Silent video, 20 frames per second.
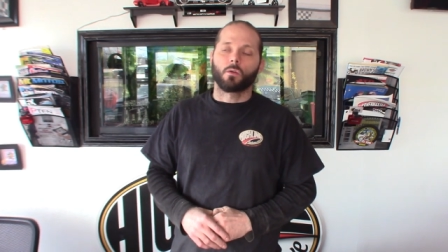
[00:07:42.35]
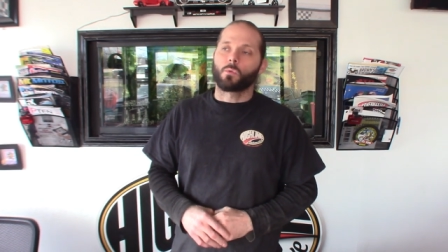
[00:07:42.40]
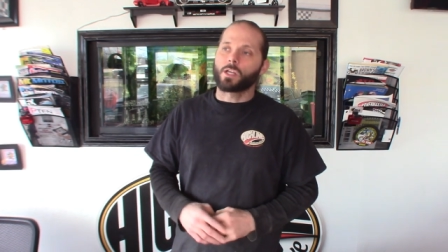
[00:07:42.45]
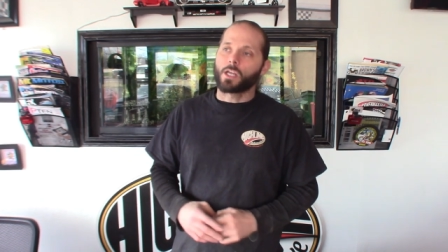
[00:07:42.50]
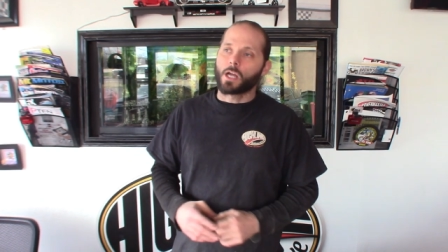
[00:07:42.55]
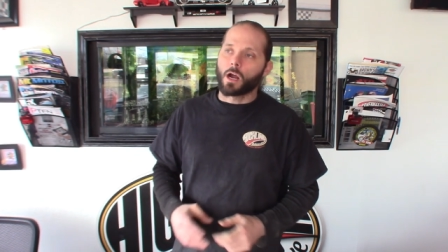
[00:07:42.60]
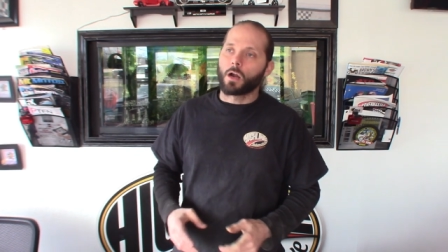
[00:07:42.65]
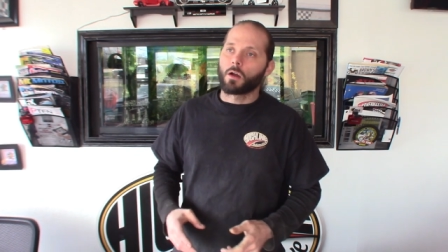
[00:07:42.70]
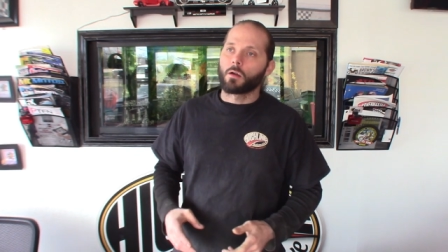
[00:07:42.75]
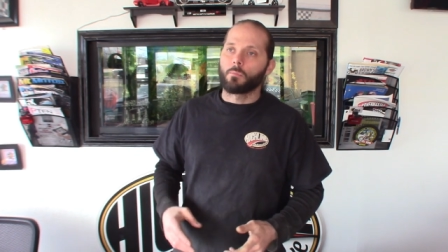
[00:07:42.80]
We
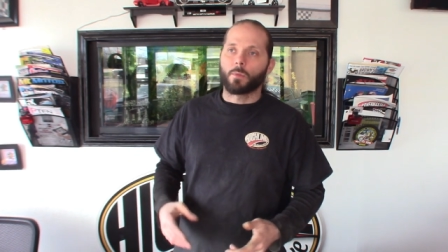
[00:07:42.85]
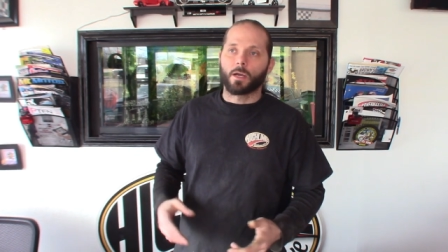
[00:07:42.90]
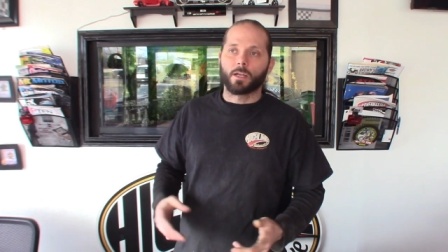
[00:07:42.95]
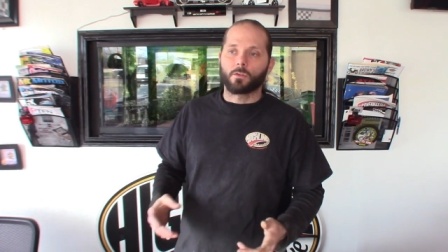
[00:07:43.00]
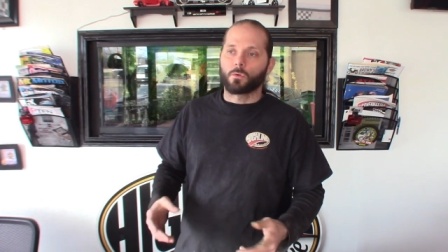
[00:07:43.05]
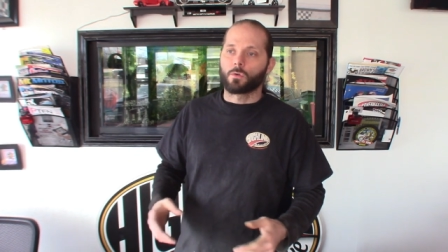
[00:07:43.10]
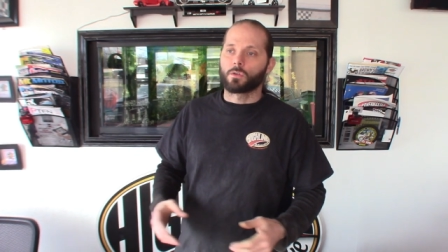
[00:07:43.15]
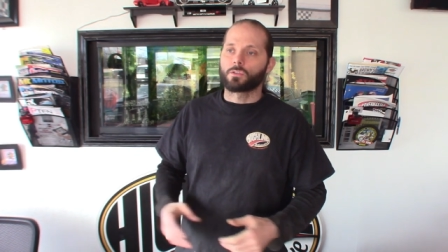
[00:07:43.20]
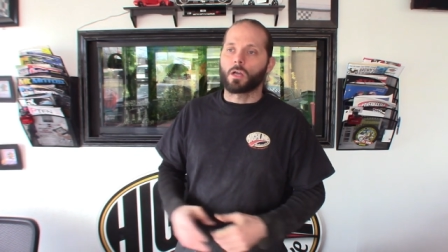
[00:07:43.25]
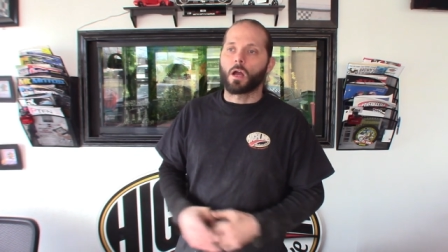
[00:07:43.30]
are. My
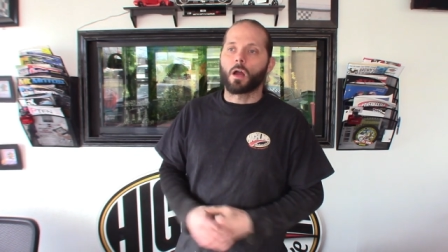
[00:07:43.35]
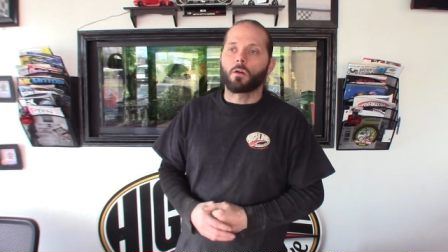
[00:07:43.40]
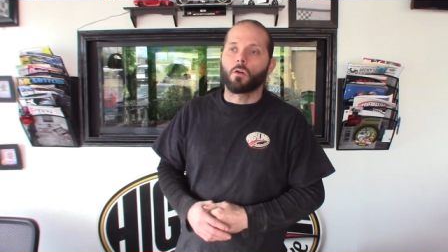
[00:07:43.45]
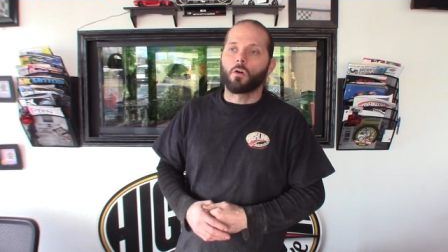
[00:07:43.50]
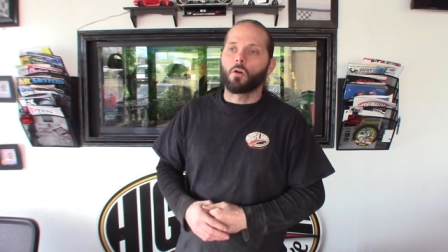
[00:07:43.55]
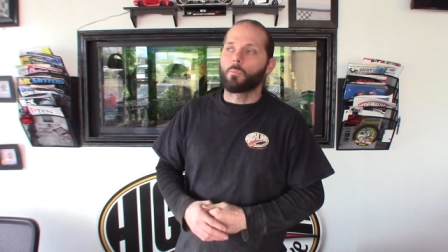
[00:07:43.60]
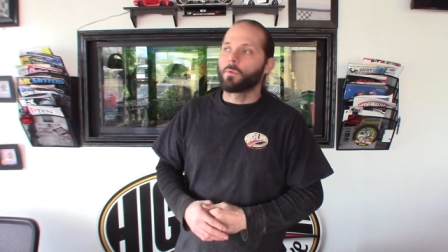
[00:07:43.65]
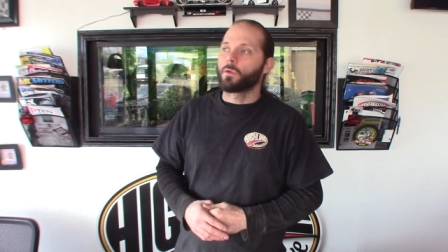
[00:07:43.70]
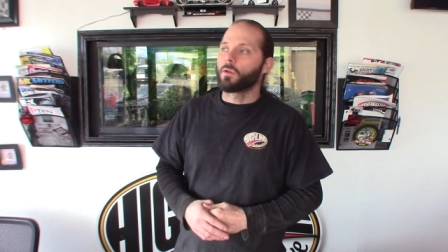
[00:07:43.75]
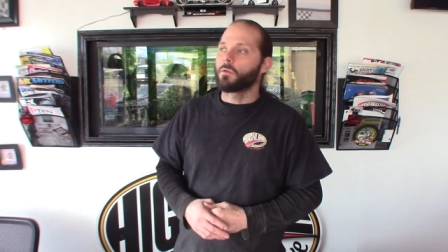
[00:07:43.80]
doors are
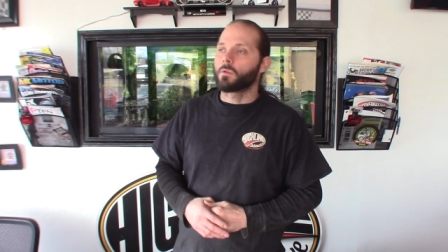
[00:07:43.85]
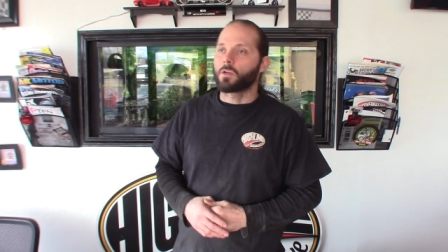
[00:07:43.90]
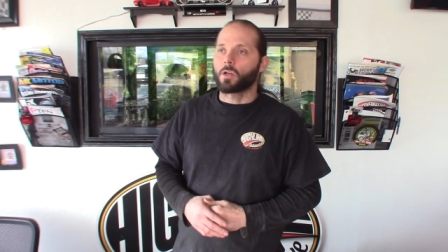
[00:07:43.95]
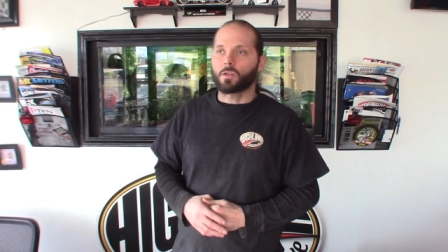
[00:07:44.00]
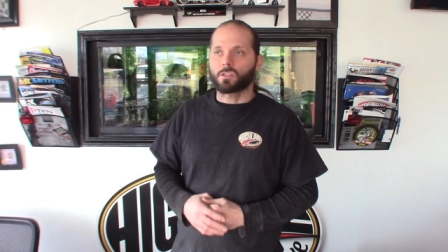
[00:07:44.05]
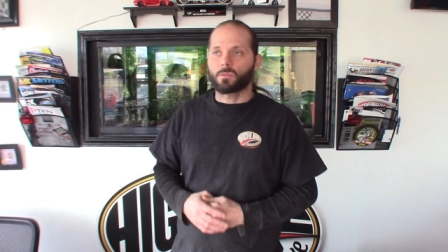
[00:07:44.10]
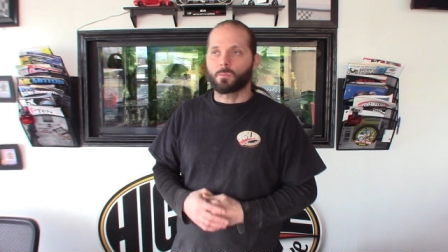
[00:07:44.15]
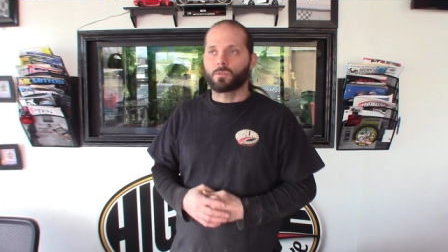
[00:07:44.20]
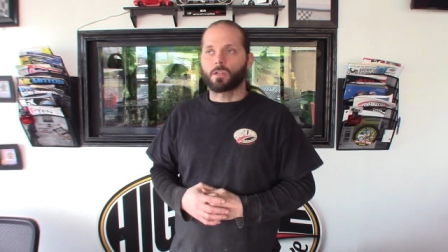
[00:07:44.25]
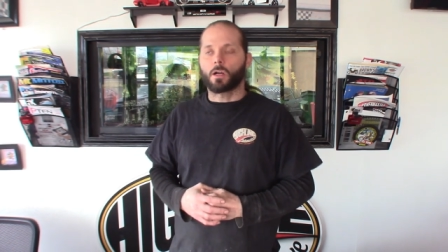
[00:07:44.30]
open.
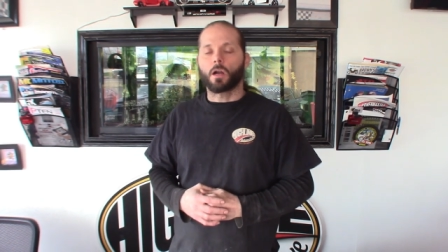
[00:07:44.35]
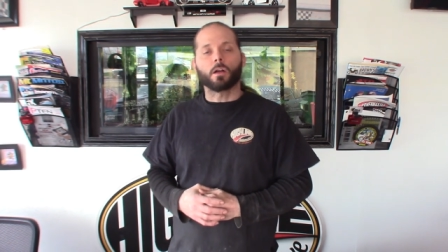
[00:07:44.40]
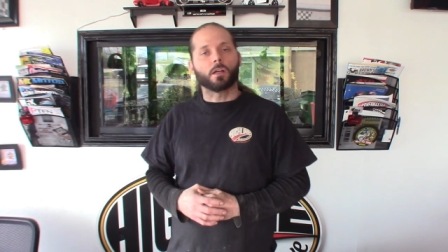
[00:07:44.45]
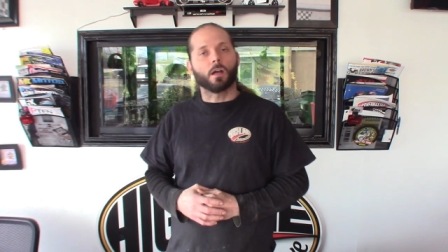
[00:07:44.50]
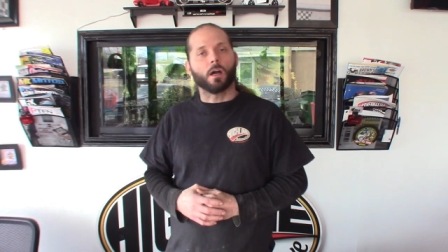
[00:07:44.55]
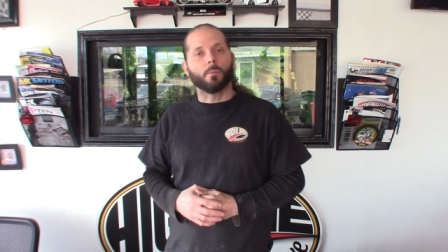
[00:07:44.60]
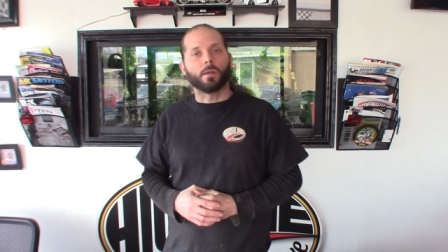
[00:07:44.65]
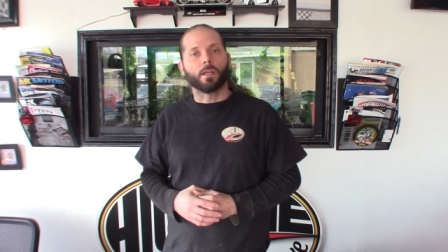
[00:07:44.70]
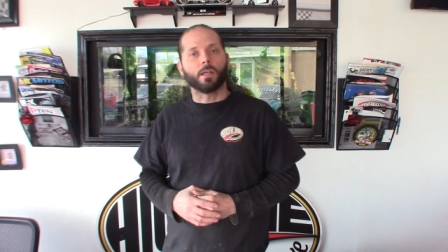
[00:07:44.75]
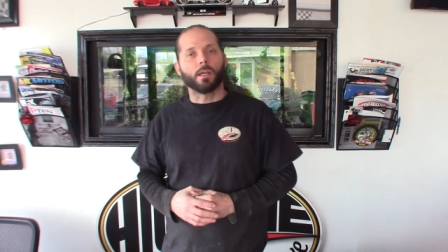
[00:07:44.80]
Customers are
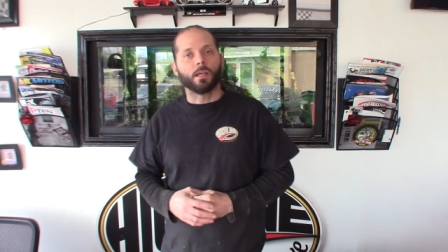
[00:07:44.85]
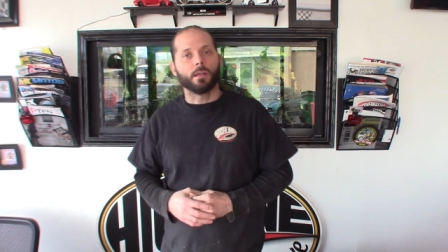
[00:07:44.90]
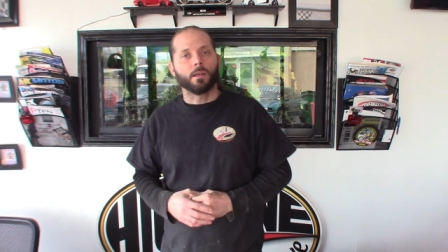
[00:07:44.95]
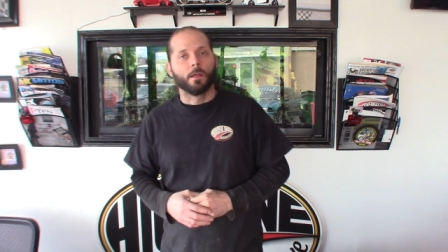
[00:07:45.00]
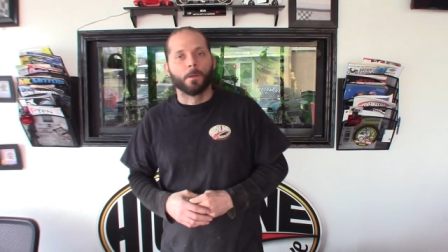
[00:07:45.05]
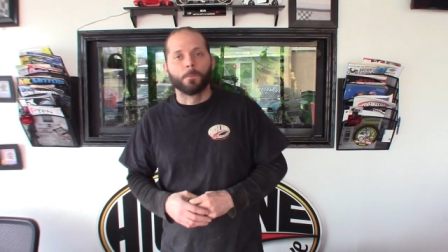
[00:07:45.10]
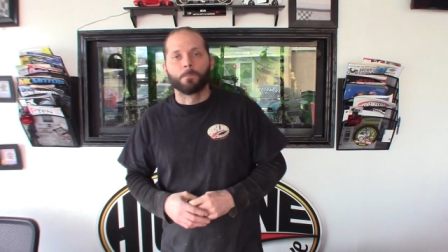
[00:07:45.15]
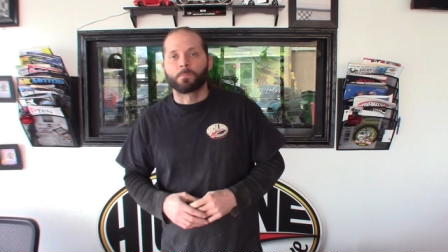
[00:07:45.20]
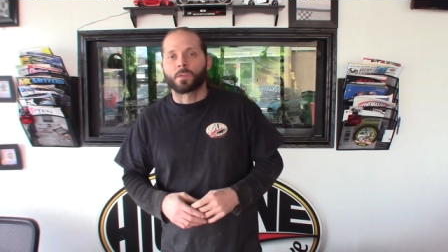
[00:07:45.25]
coming in.